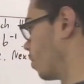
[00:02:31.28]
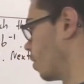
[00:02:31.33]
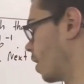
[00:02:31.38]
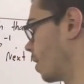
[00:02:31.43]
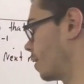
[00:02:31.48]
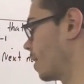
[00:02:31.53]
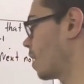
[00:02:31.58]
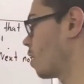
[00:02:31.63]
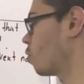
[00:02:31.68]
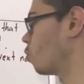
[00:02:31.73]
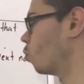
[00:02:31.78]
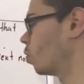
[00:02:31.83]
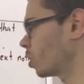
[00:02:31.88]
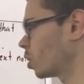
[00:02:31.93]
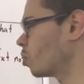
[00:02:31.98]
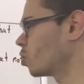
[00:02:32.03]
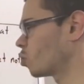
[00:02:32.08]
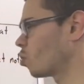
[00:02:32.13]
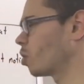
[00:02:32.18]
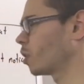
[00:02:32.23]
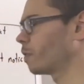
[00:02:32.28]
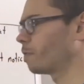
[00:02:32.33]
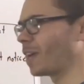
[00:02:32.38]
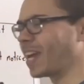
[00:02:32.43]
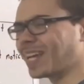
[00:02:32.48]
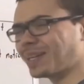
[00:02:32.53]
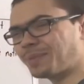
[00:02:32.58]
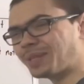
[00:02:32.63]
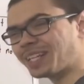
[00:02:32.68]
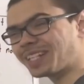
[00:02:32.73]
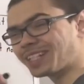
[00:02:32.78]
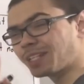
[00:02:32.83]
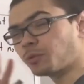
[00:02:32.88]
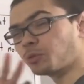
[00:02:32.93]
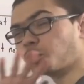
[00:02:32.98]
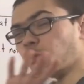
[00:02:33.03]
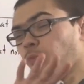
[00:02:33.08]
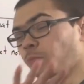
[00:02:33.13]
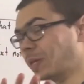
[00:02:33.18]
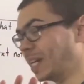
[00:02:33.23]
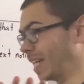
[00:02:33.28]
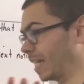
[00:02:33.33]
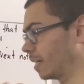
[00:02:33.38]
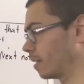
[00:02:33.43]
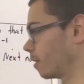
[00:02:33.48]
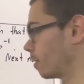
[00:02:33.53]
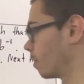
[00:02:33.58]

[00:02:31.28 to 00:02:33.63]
And now, what goes wrong if AB is equal to B?